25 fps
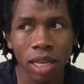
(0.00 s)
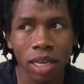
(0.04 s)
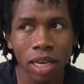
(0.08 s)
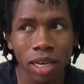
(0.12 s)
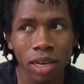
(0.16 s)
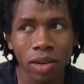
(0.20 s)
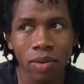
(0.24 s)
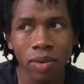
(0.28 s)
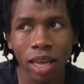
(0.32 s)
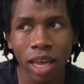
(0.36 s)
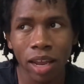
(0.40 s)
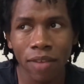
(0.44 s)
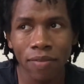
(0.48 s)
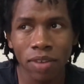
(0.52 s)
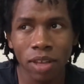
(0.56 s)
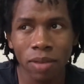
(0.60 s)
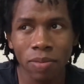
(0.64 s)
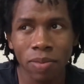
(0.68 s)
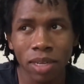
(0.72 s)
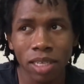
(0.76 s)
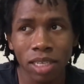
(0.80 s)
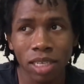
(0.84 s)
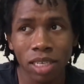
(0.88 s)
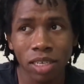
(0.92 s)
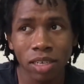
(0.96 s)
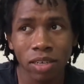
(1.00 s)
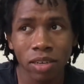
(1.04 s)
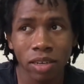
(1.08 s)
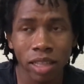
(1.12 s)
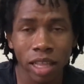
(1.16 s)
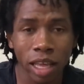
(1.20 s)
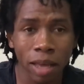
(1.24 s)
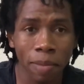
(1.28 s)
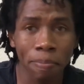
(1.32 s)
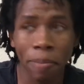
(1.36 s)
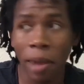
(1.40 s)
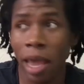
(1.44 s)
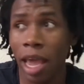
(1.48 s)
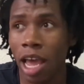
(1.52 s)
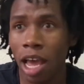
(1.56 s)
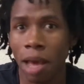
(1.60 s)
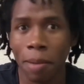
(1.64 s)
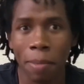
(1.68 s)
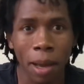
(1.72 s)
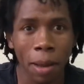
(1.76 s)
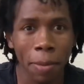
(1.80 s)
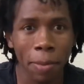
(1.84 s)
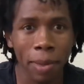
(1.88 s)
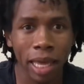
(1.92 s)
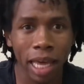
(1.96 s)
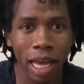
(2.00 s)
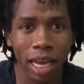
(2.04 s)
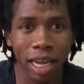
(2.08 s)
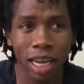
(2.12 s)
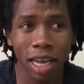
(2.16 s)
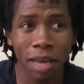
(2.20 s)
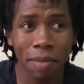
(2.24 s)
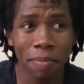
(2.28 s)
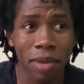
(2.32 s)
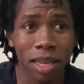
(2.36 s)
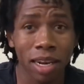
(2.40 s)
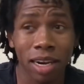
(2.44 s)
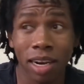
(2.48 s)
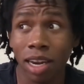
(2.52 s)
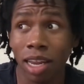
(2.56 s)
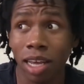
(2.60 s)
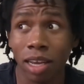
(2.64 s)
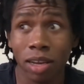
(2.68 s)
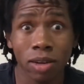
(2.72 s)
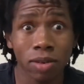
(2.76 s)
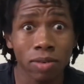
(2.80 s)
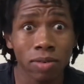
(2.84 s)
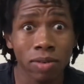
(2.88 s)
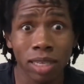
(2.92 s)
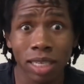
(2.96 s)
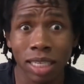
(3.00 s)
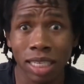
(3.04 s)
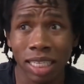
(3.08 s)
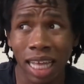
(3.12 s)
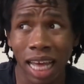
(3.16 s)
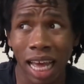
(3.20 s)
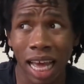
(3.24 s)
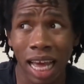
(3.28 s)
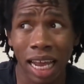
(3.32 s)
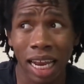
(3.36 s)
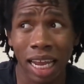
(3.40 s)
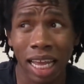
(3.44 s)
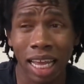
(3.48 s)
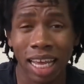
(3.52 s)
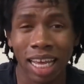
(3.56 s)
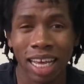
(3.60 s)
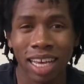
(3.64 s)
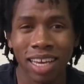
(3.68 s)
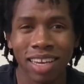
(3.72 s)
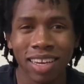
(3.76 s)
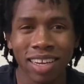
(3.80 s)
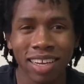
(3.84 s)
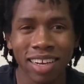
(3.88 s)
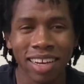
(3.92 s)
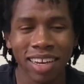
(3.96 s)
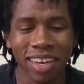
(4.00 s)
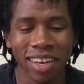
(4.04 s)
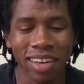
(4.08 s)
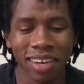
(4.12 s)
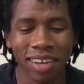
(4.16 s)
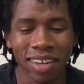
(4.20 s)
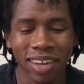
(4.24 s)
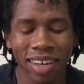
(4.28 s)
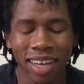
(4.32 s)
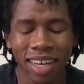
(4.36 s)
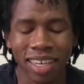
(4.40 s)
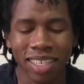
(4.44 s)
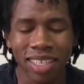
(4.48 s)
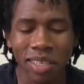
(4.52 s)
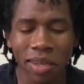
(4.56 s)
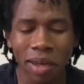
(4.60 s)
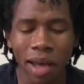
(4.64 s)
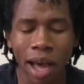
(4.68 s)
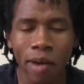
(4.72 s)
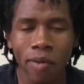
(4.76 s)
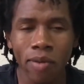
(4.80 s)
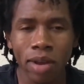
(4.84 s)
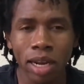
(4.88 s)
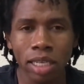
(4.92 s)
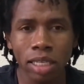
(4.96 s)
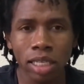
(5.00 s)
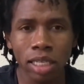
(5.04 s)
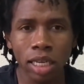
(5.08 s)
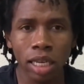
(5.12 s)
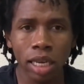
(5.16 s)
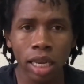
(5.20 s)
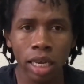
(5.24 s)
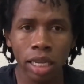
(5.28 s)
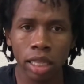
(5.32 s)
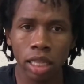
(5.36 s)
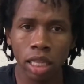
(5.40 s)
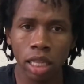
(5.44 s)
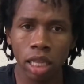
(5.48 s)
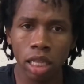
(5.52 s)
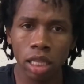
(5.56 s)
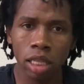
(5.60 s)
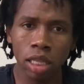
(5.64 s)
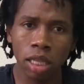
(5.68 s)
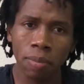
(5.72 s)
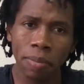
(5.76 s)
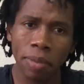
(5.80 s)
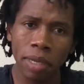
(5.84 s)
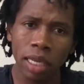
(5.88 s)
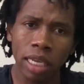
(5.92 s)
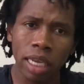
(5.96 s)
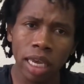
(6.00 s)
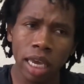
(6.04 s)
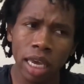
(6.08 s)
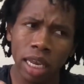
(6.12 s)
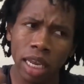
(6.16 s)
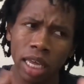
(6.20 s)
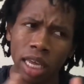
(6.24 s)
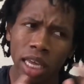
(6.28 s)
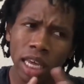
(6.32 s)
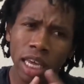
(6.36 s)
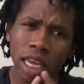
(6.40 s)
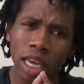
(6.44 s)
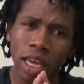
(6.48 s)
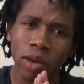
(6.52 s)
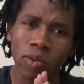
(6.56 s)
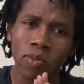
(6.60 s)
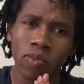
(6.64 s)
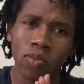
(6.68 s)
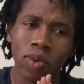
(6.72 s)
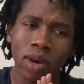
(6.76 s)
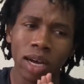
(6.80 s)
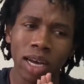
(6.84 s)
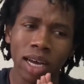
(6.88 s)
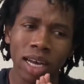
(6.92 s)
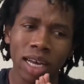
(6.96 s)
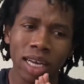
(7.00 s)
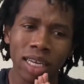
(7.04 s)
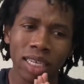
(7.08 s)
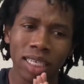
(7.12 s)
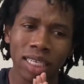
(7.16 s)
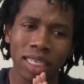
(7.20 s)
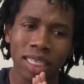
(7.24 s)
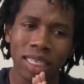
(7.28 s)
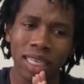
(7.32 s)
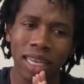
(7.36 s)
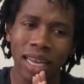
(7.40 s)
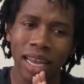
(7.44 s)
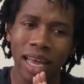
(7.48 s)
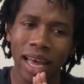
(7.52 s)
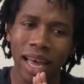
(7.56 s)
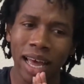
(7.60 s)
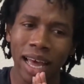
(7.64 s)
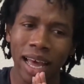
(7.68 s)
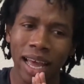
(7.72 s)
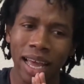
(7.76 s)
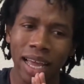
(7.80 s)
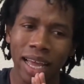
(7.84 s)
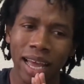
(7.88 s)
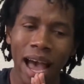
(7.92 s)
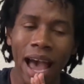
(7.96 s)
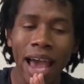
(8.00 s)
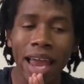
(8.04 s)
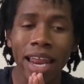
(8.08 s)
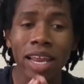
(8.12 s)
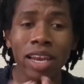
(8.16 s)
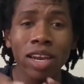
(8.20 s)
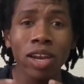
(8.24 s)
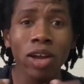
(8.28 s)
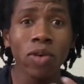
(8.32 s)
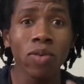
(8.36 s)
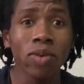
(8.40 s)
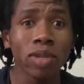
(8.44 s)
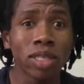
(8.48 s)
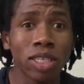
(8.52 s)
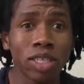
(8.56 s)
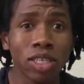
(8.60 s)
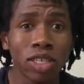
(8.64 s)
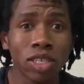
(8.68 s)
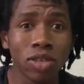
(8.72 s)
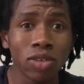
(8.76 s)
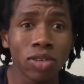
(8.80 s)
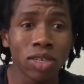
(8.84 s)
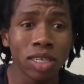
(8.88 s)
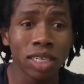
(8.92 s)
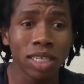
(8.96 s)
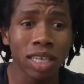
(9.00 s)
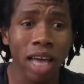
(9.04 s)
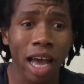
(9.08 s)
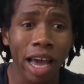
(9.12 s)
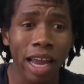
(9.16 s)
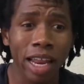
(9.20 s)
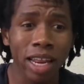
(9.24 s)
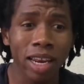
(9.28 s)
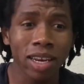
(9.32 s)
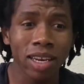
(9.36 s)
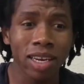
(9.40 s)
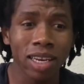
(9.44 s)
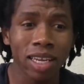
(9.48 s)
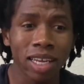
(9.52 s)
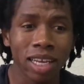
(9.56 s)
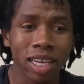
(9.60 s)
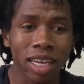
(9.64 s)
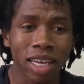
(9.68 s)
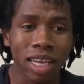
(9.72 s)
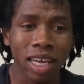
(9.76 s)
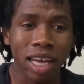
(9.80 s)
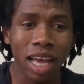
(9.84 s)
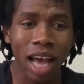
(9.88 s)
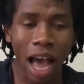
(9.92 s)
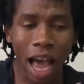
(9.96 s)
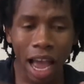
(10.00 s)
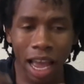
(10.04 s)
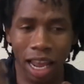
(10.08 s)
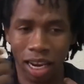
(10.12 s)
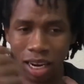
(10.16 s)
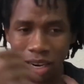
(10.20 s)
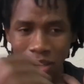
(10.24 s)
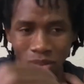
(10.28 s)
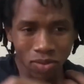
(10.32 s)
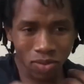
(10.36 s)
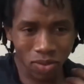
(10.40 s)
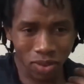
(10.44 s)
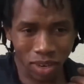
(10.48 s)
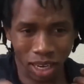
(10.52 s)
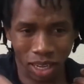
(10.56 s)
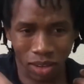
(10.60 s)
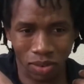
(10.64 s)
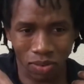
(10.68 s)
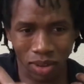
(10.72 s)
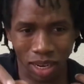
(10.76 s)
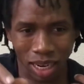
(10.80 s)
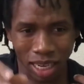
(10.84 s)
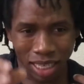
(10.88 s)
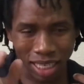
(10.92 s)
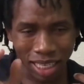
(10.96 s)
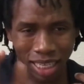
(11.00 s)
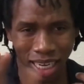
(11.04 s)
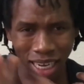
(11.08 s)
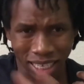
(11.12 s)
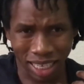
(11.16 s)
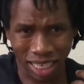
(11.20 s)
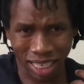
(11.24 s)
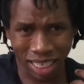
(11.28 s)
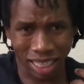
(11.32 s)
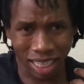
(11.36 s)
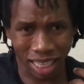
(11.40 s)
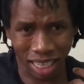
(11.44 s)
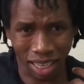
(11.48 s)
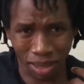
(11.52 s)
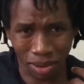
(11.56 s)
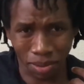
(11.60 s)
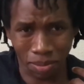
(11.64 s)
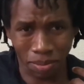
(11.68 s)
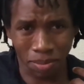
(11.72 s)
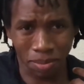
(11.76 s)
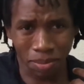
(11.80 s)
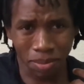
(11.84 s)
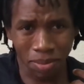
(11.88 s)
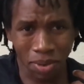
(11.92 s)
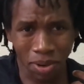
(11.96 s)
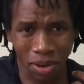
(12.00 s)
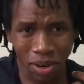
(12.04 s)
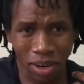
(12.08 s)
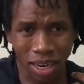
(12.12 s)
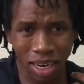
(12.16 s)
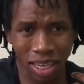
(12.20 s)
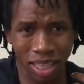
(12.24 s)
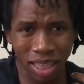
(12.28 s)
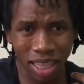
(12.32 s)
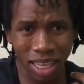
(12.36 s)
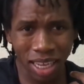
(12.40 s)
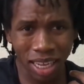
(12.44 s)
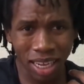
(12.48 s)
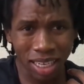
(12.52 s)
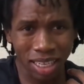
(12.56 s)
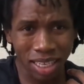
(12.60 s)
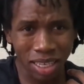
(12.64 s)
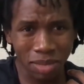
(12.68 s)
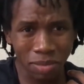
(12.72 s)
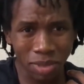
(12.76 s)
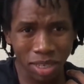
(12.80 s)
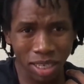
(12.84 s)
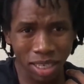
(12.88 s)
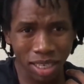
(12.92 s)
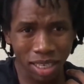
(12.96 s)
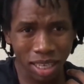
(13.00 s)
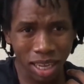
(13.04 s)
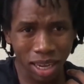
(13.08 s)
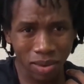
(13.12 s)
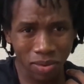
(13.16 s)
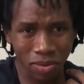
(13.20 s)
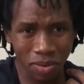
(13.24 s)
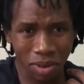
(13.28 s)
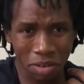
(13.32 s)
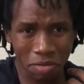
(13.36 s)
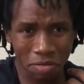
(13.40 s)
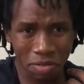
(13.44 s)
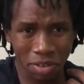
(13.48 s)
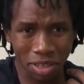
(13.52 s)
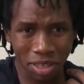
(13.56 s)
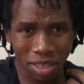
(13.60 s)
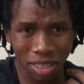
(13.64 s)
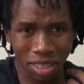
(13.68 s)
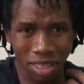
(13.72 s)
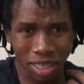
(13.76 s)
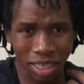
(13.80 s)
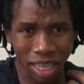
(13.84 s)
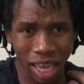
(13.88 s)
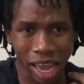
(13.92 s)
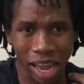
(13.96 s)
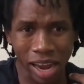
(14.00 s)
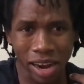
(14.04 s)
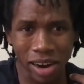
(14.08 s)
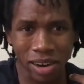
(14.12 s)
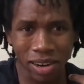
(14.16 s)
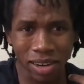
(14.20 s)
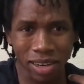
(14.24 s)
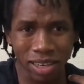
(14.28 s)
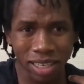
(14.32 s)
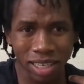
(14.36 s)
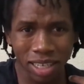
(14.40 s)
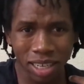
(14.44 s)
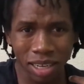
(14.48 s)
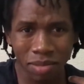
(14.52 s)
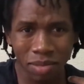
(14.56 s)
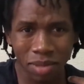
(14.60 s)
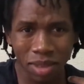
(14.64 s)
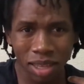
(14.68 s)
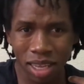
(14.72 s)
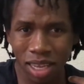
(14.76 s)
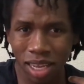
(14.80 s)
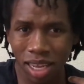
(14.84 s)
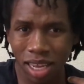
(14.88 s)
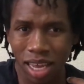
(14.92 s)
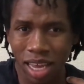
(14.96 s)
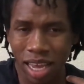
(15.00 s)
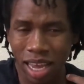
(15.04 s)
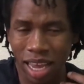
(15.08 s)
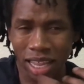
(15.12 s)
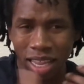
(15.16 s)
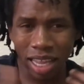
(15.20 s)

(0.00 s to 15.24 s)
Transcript: be like, oh yeah, Filipino teacher, and then bam, I come in, they're like, who is that, you know? So I want to see, like the beginning it was like I didn't know what to do, because I didn't really want to touch them or anything, because I'm just like, what if they're scared or something?